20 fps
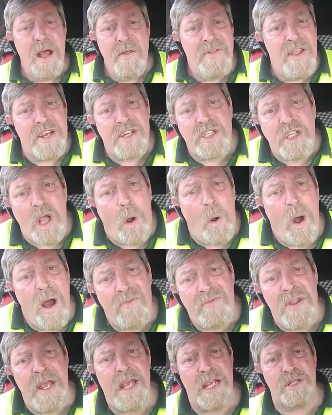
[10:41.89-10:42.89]
they still
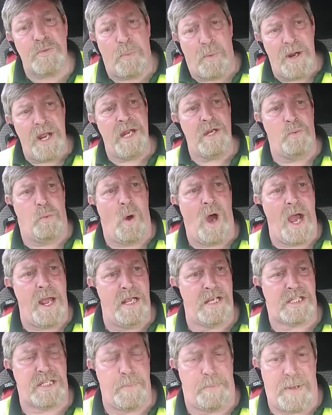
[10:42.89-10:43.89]
haven't explained why
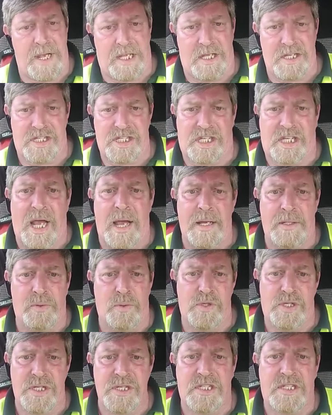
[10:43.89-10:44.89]
it's the biggest scandal
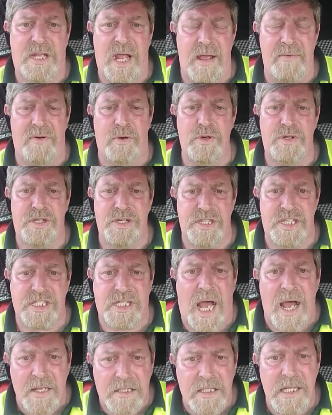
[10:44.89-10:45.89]
since devolution
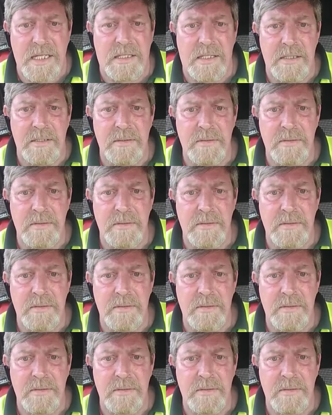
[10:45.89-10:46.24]
started.